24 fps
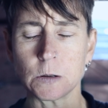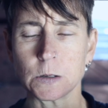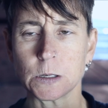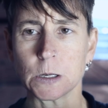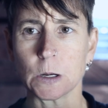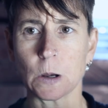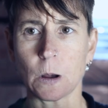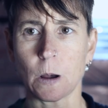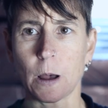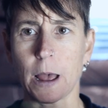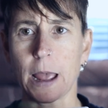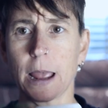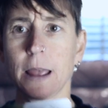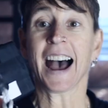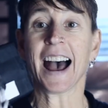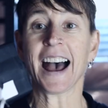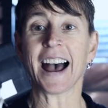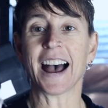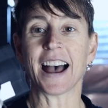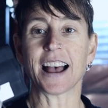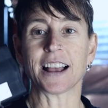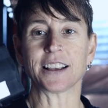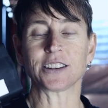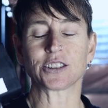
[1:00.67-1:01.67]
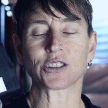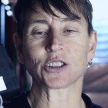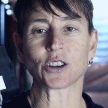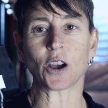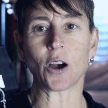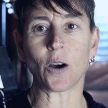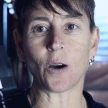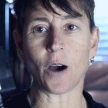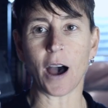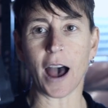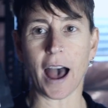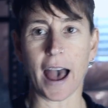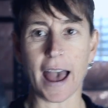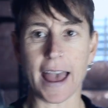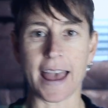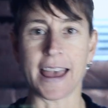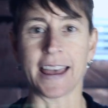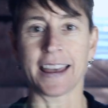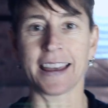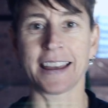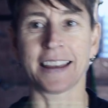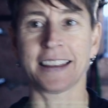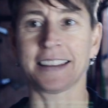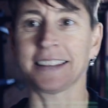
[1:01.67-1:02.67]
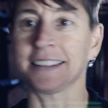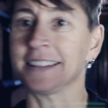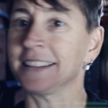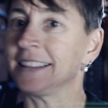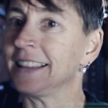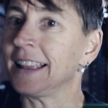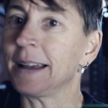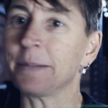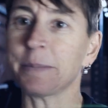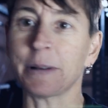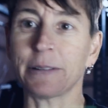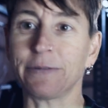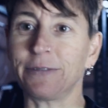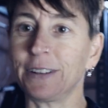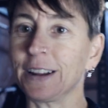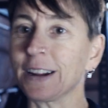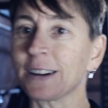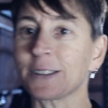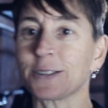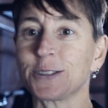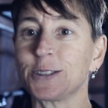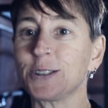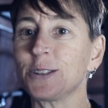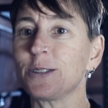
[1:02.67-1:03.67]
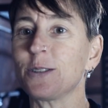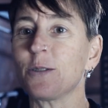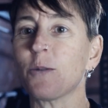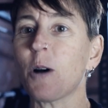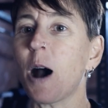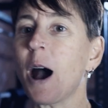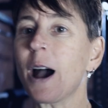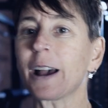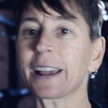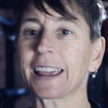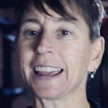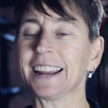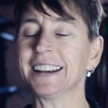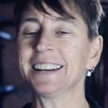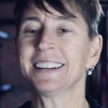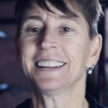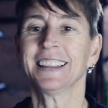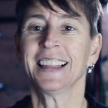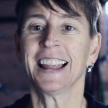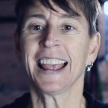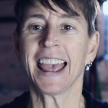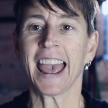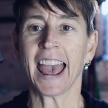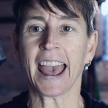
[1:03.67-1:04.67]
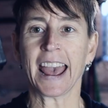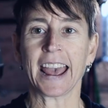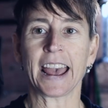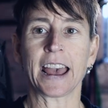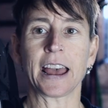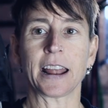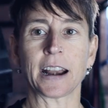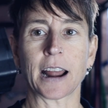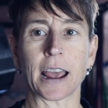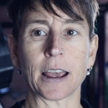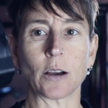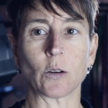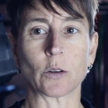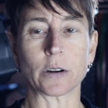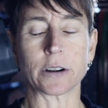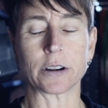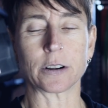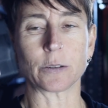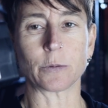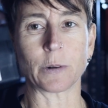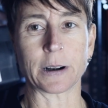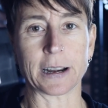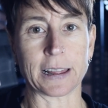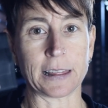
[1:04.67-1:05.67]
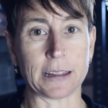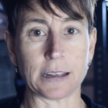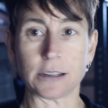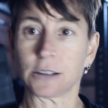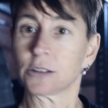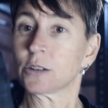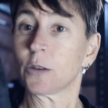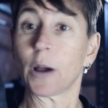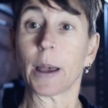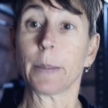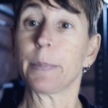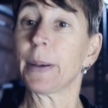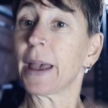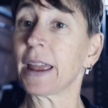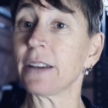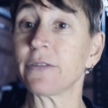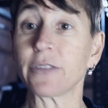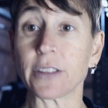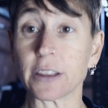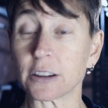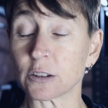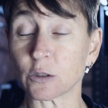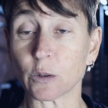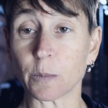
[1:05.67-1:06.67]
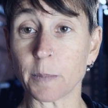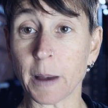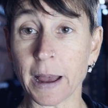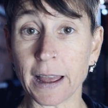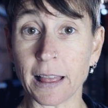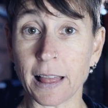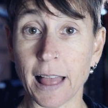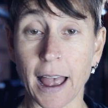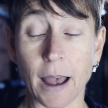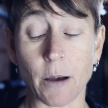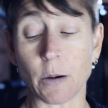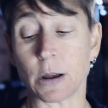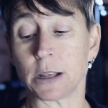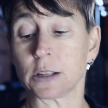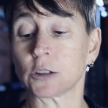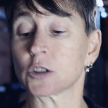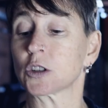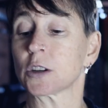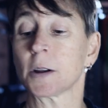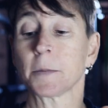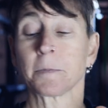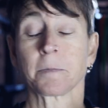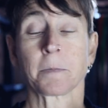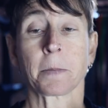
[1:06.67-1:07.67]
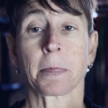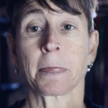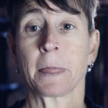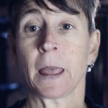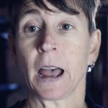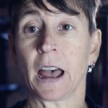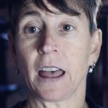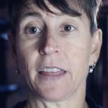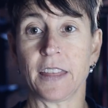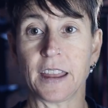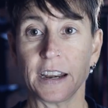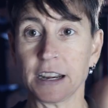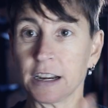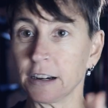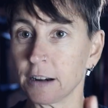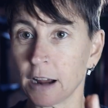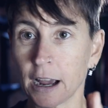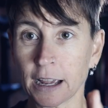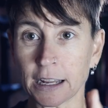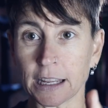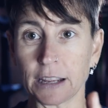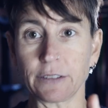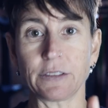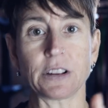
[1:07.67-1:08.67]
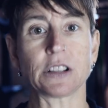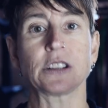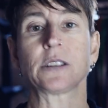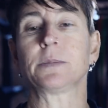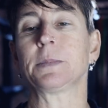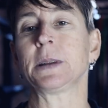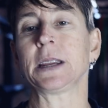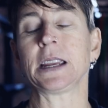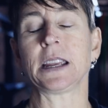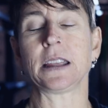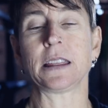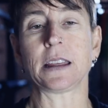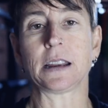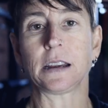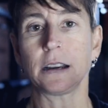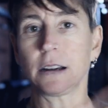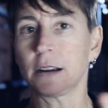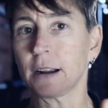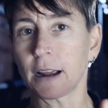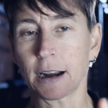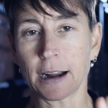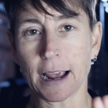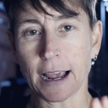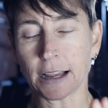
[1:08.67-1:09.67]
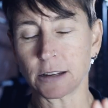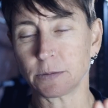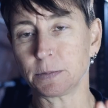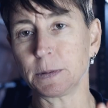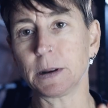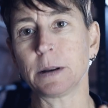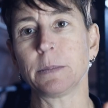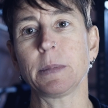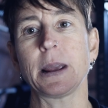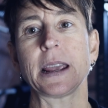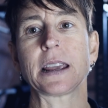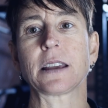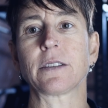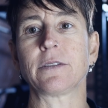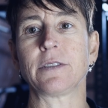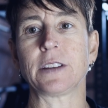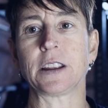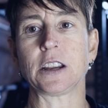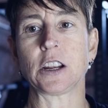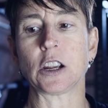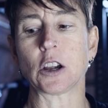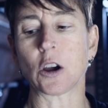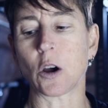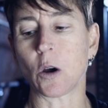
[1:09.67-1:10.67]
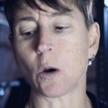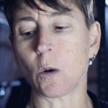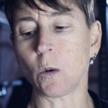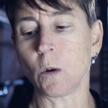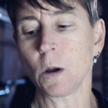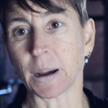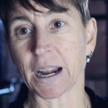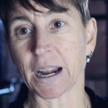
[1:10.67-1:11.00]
a new toy. So I let my fingers do the walking, and I ordered one of these. So I paid for this with my allowance. They did not give it to me. They did not ask me to make a video,